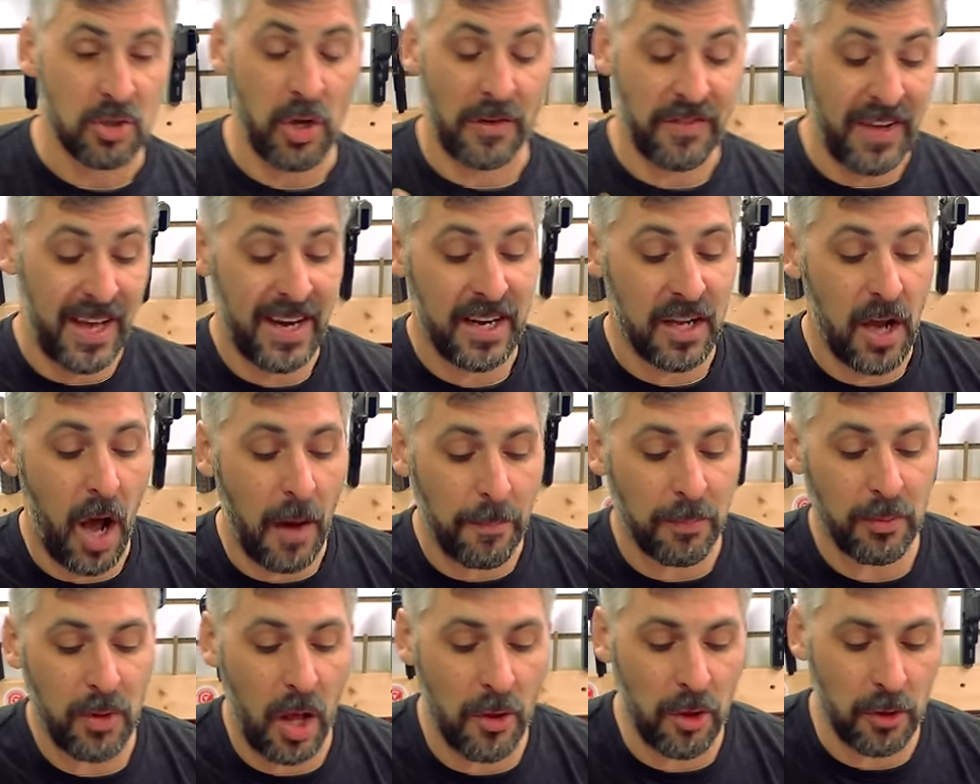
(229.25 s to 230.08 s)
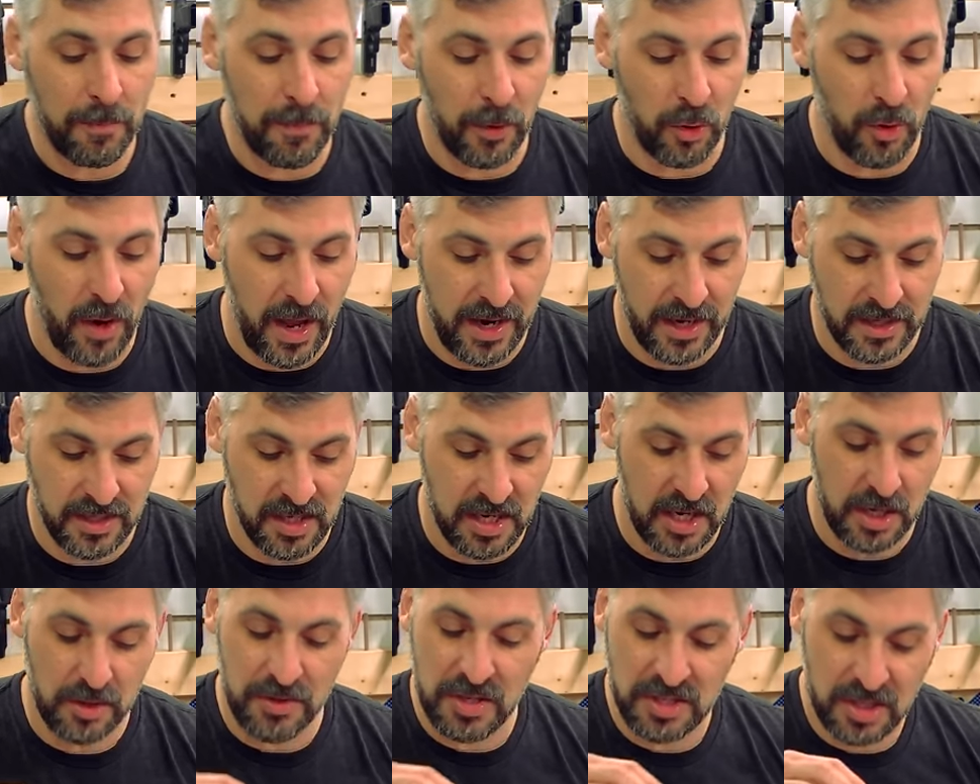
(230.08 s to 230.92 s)
So I've got a couple other Berettas
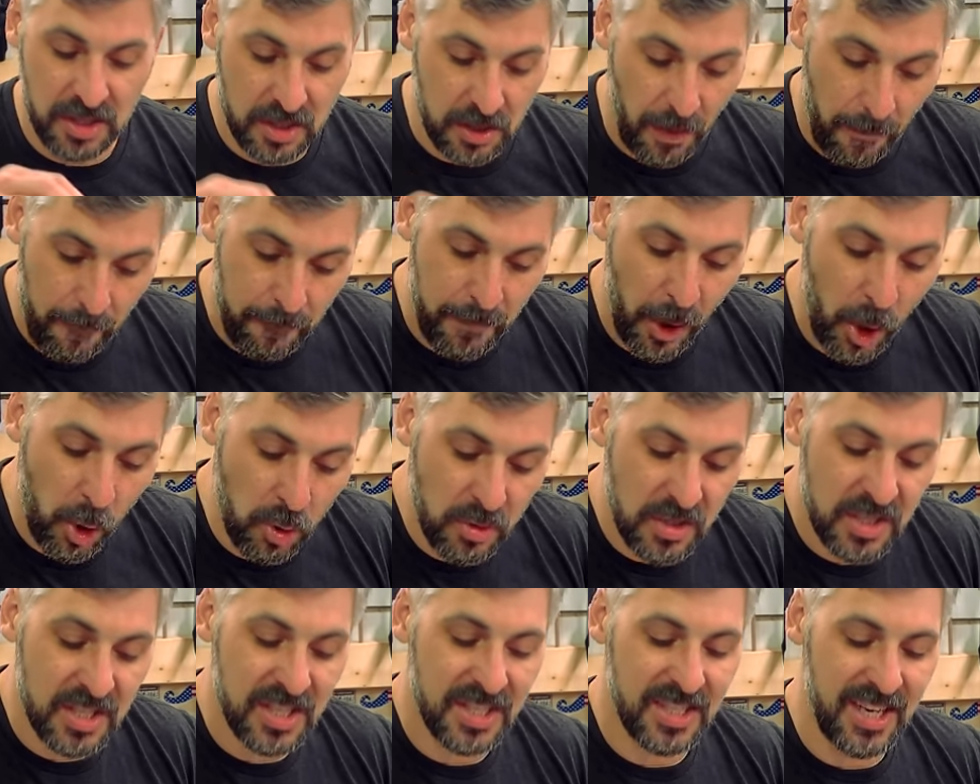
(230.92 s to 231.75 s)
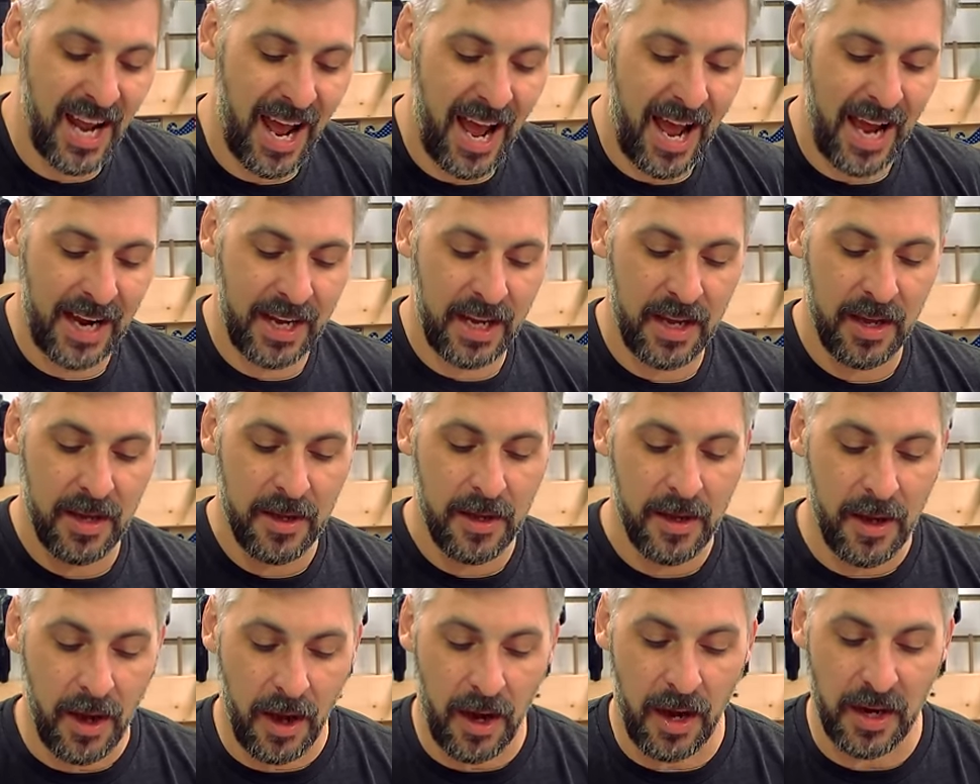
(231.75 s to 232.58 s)
here. This is a bone stock
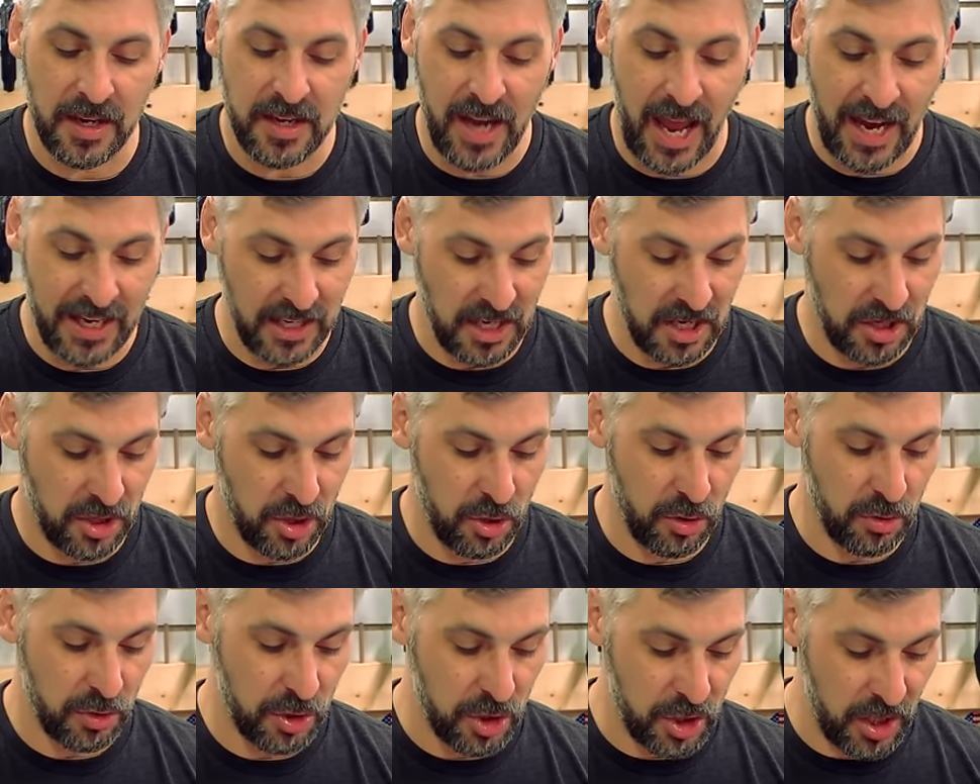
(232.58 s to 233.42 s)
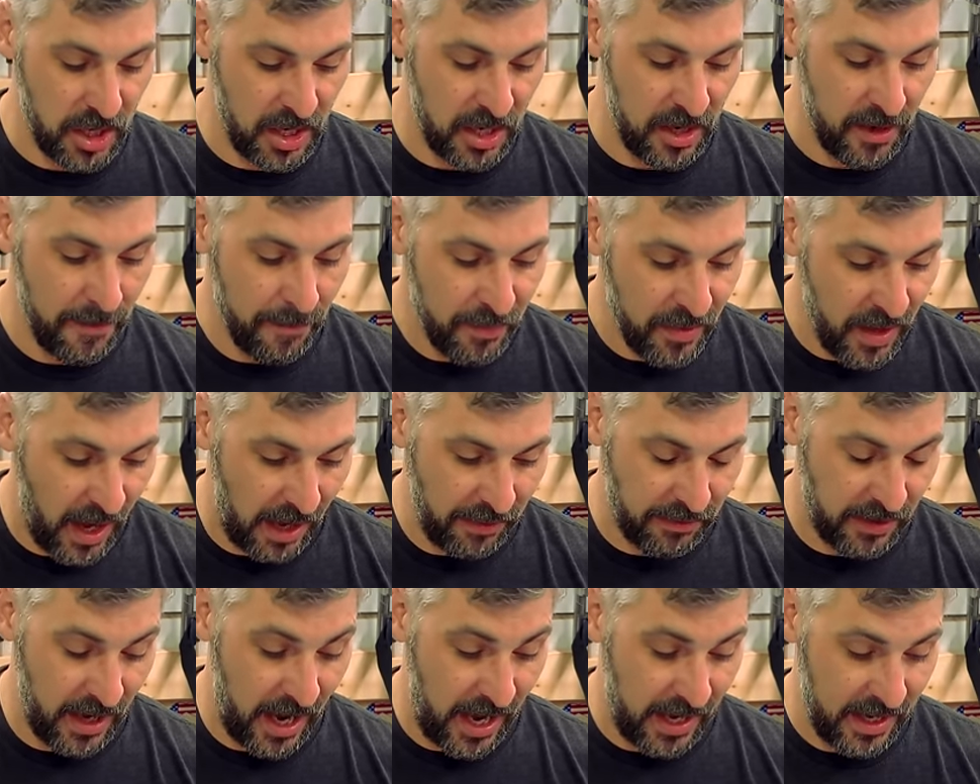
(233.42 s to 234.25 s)
92G.
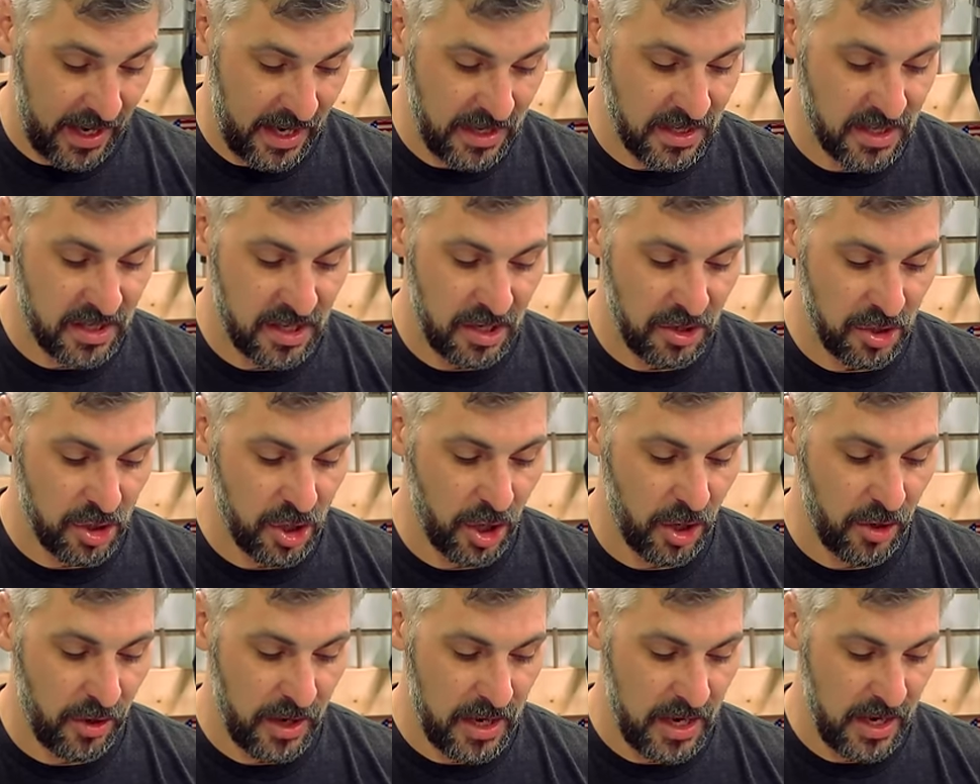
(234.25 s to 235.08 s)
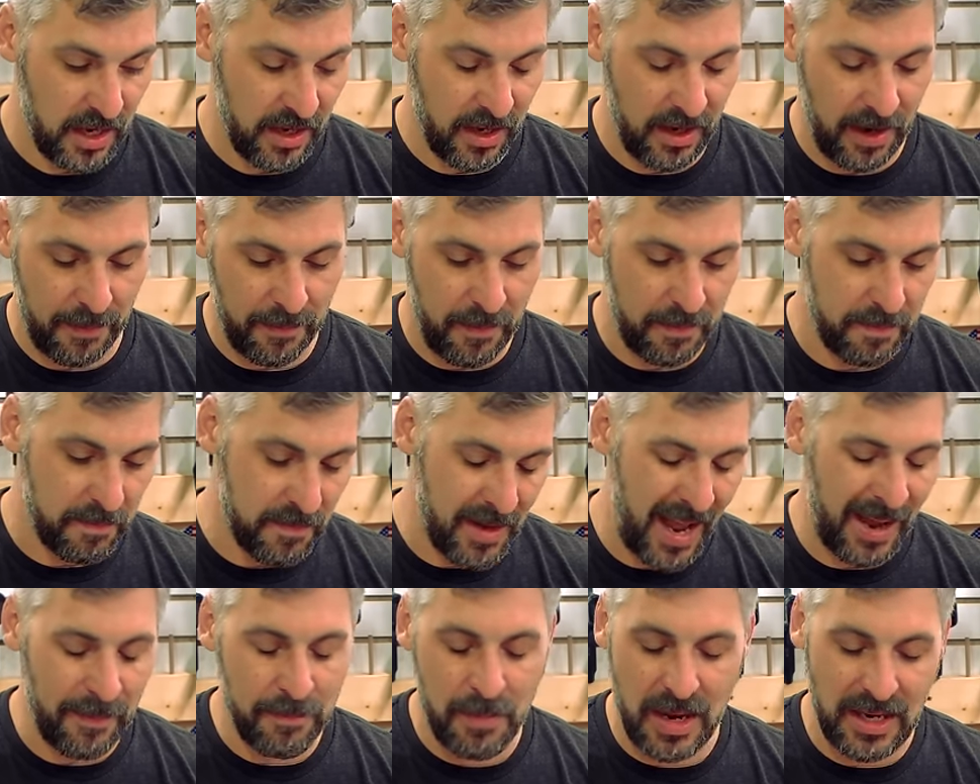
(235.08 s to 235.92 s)
I've got a Centurion, and I'm
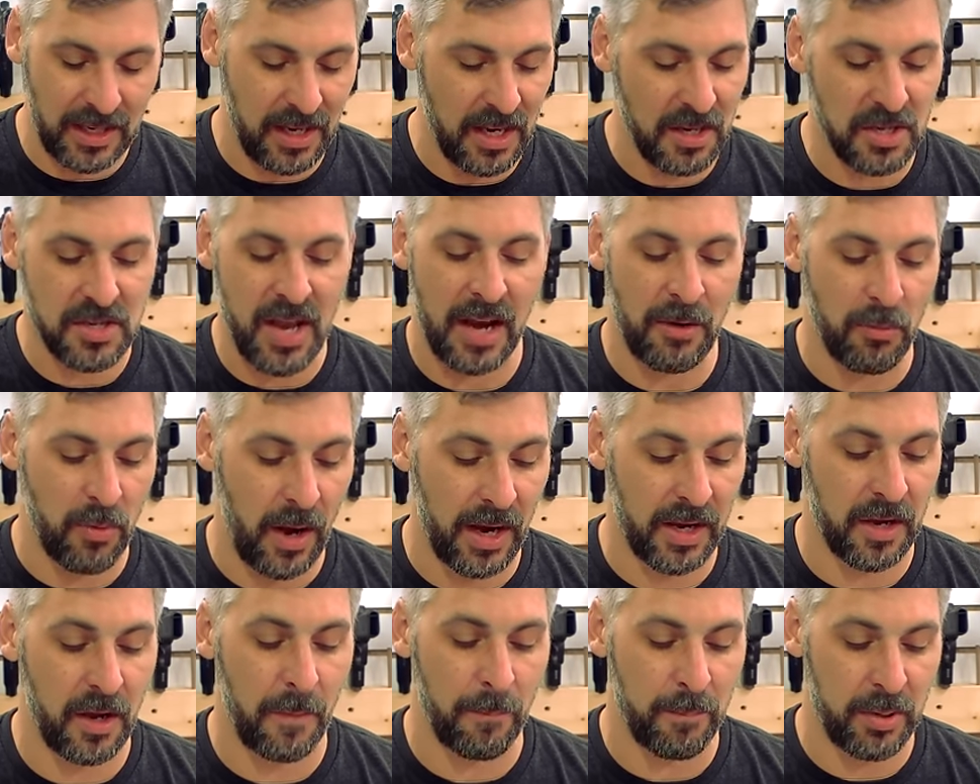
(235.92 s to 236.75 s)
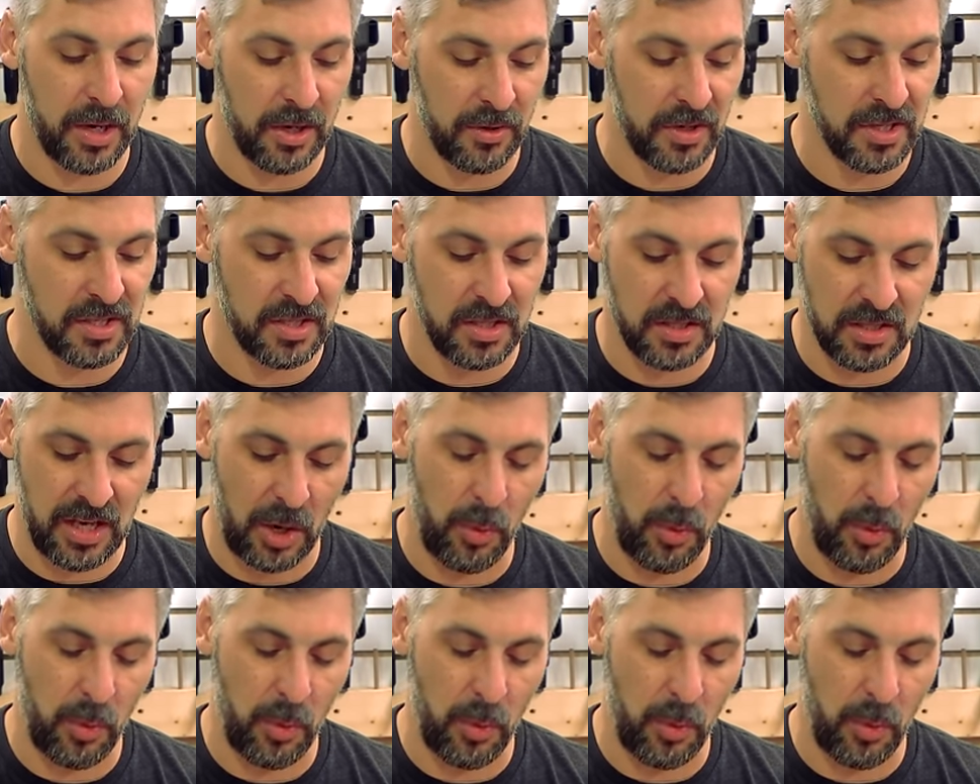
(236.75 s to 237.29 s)
not making direct comparisons.